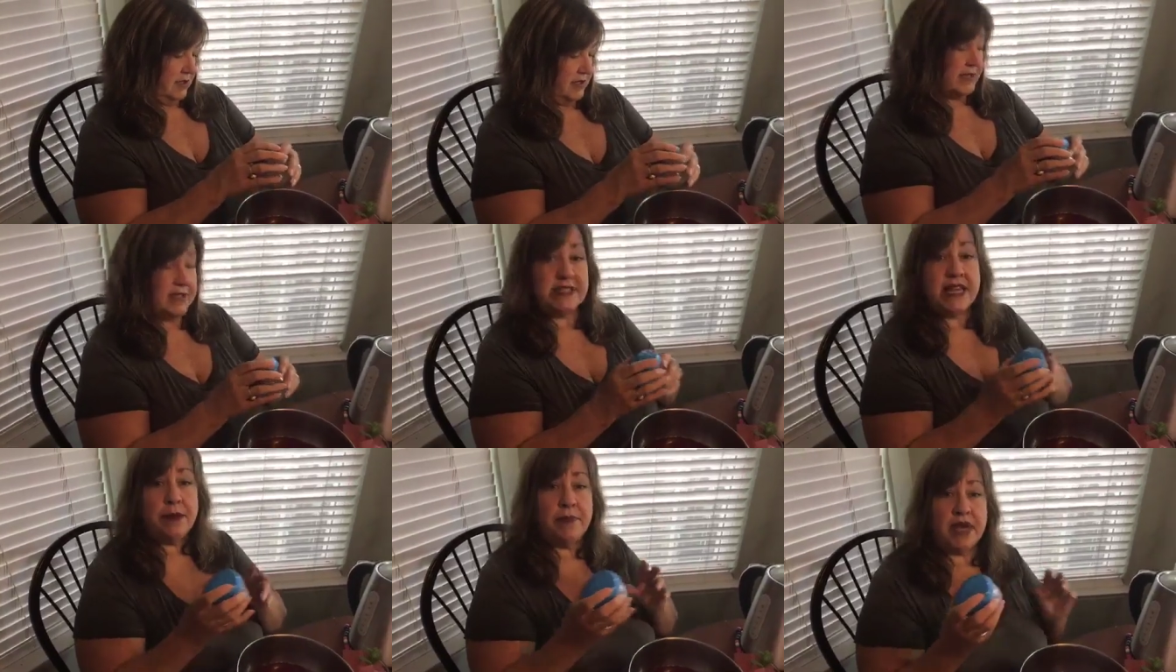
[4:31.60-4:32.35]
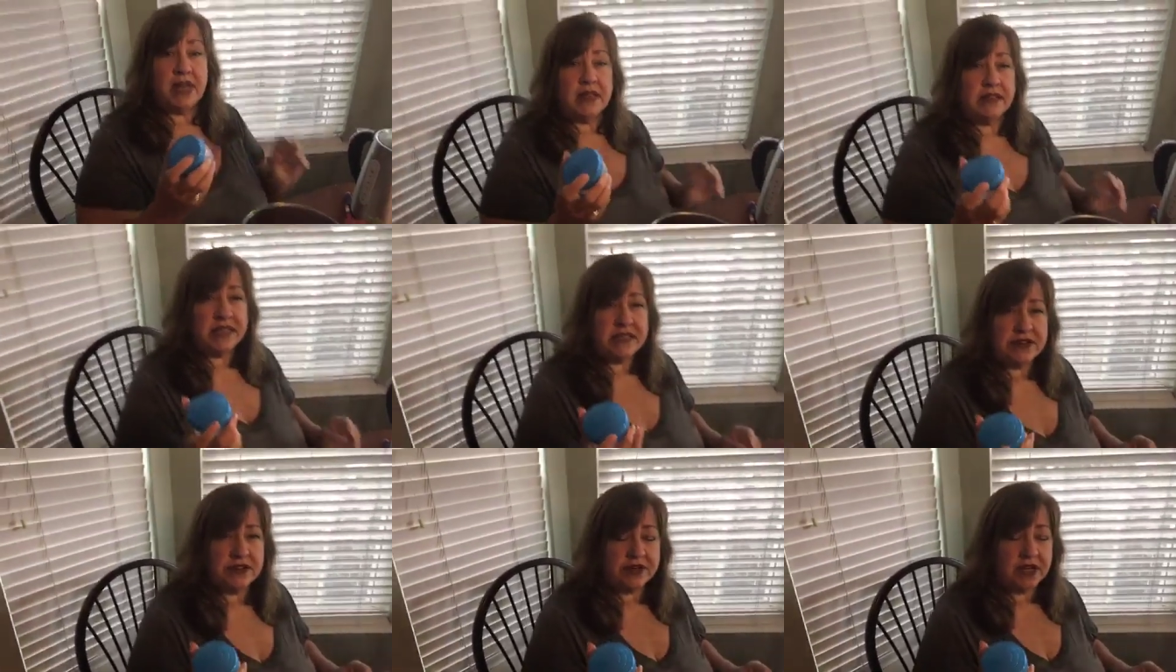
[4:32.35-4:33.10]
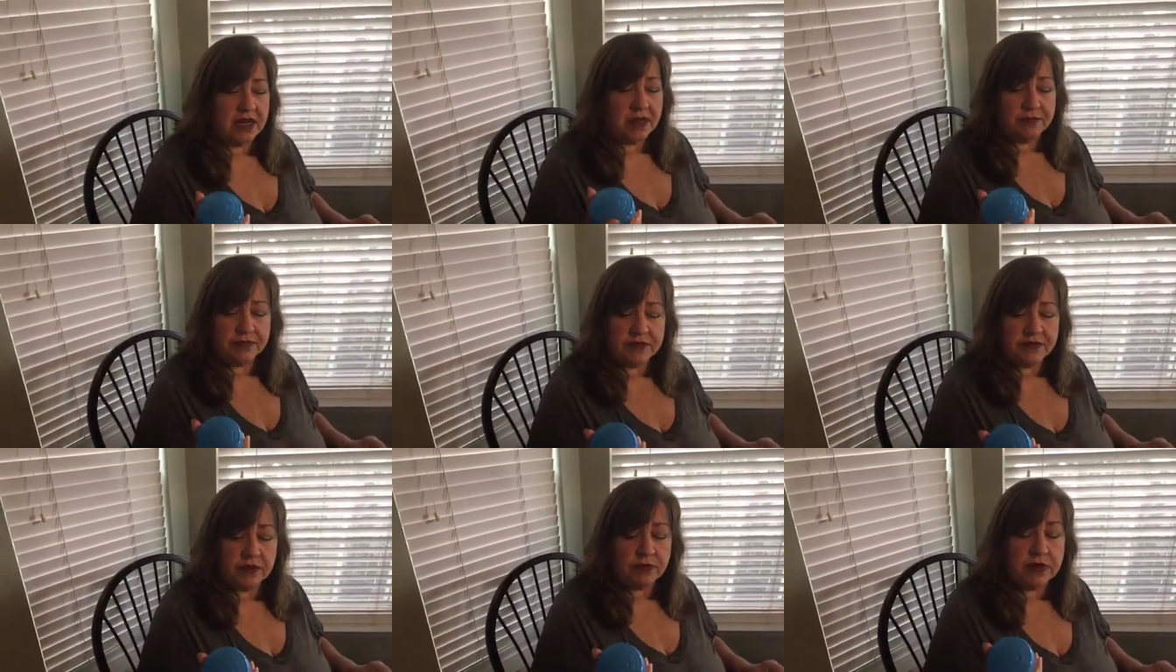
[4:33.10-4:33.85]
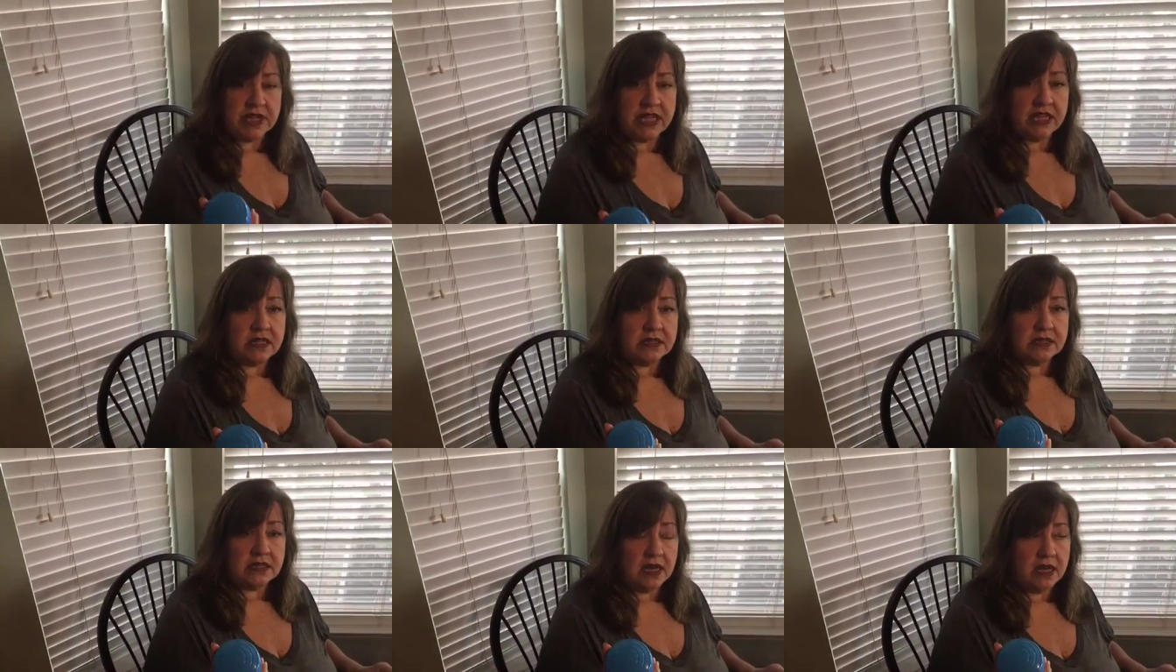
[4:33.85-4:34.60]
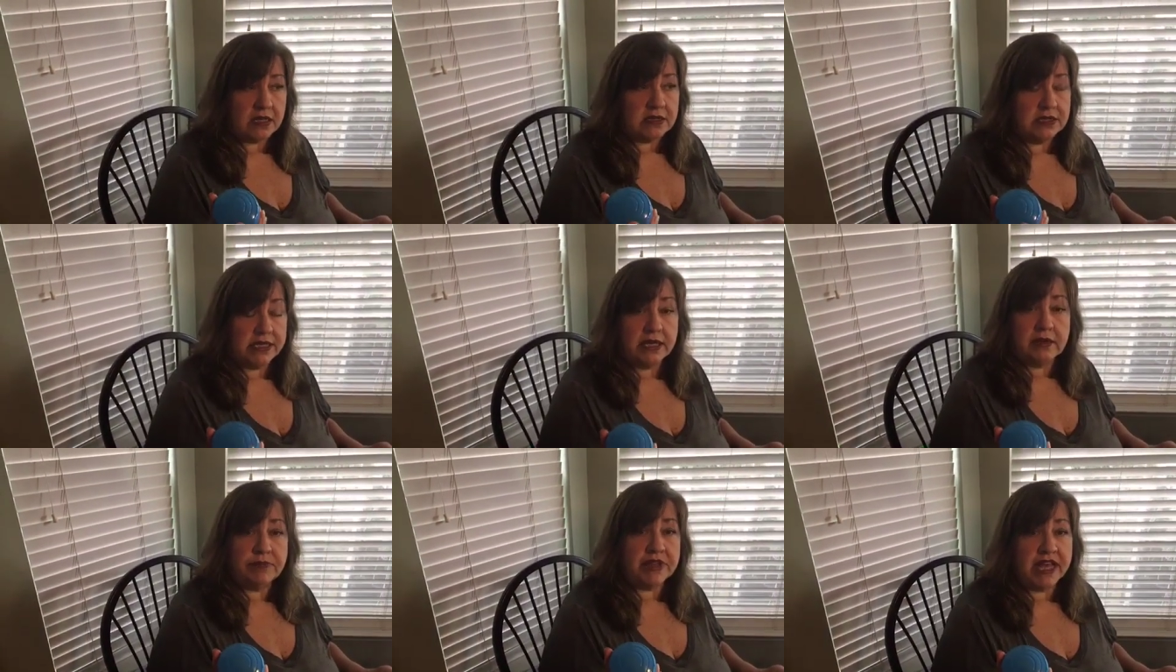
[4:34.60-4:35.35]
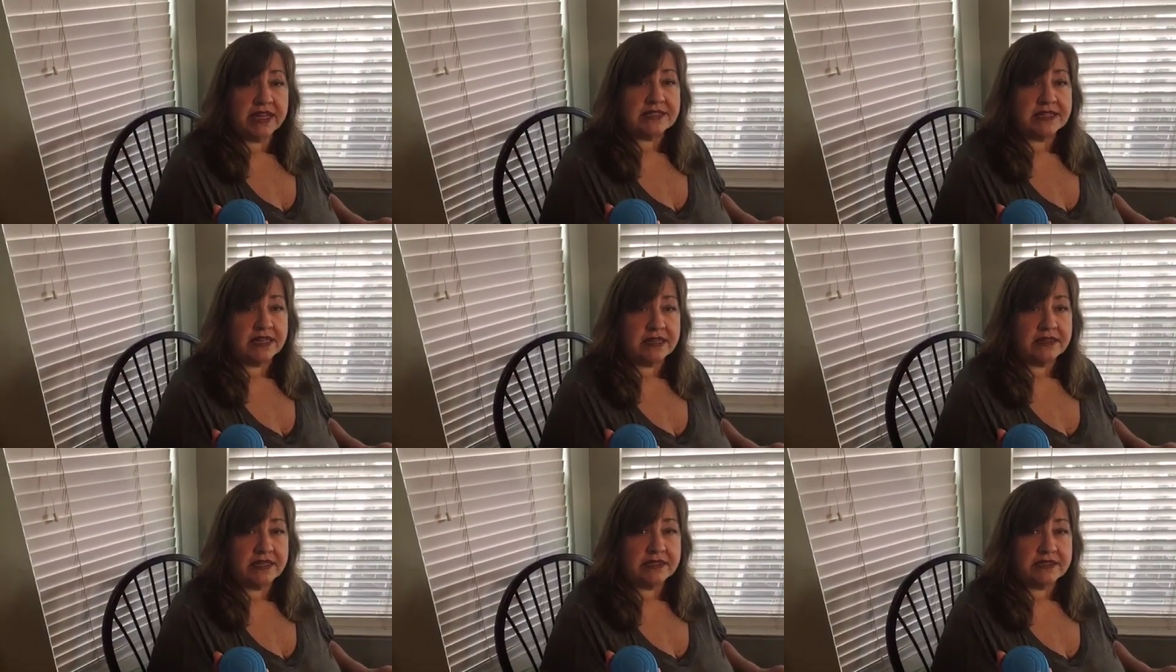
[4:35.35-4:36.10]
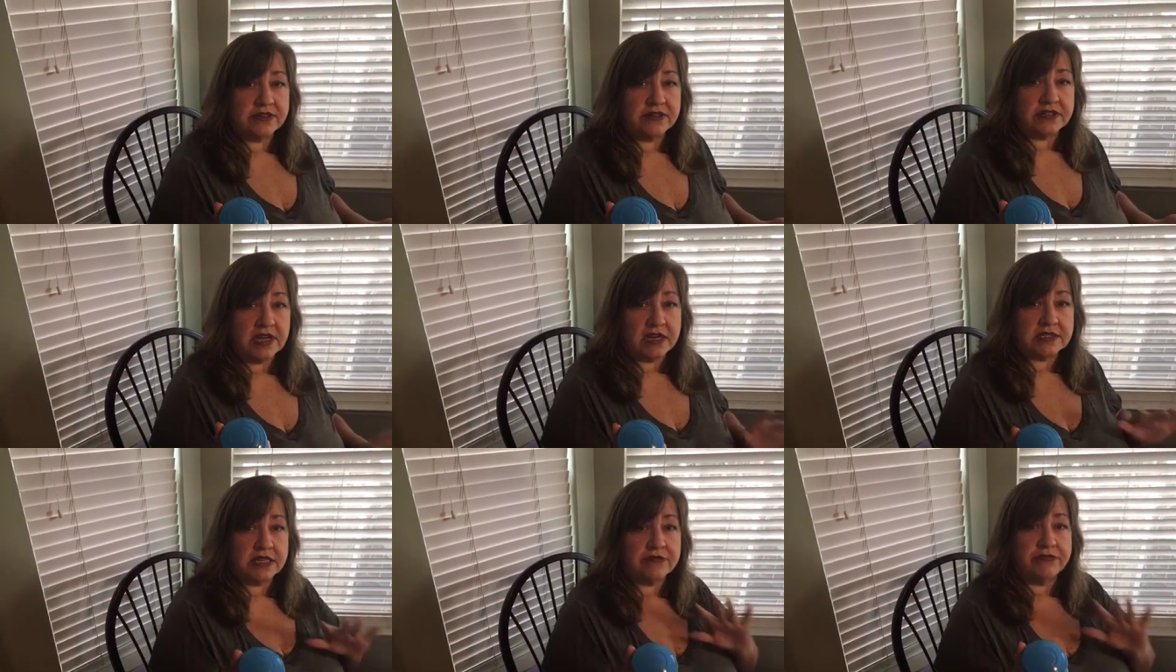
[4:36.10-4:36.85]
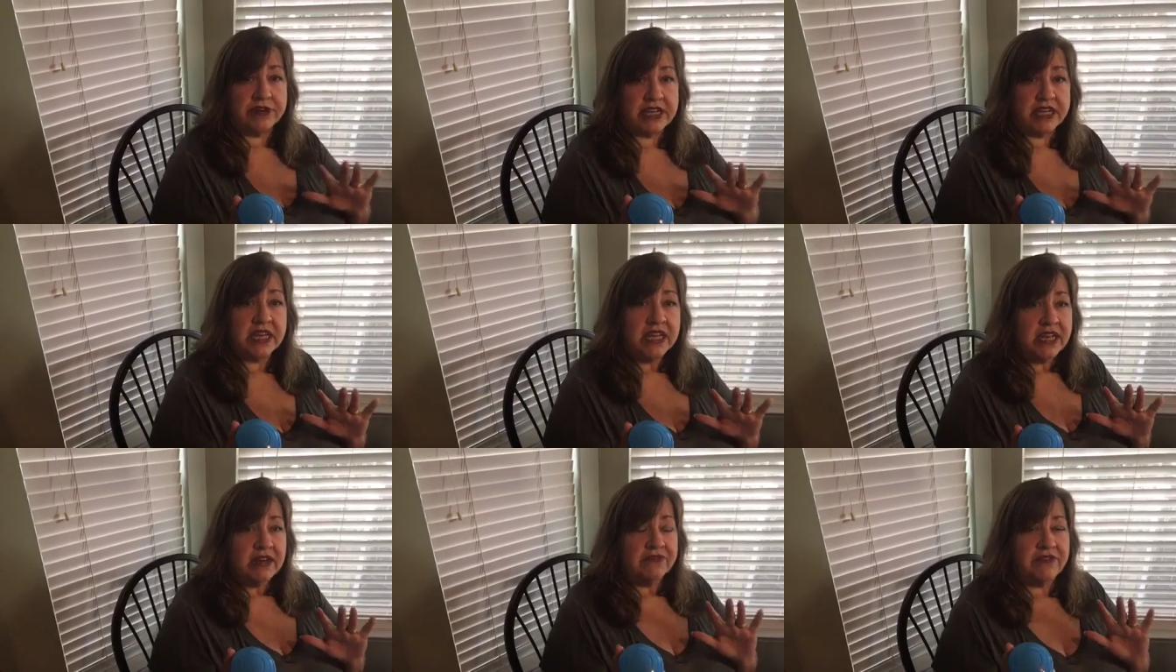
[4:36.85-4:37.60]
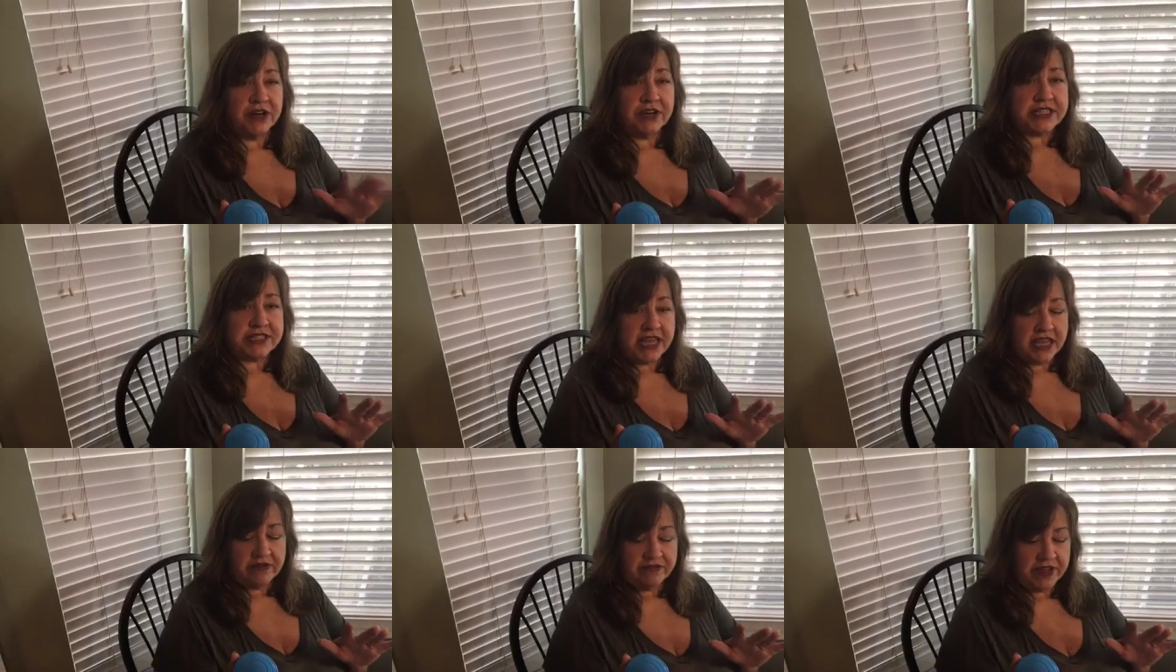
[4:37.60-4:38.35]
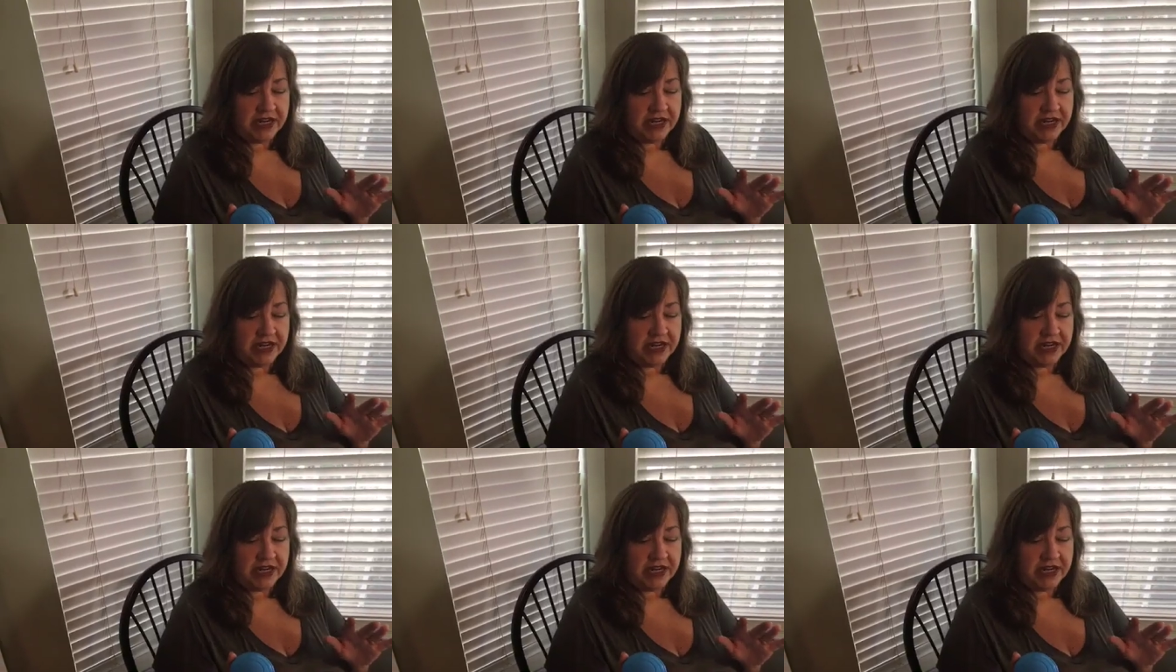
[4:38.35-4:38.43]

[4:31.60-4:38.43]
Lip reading: Systema. These are really clean plastic. These are toxic free, very safe.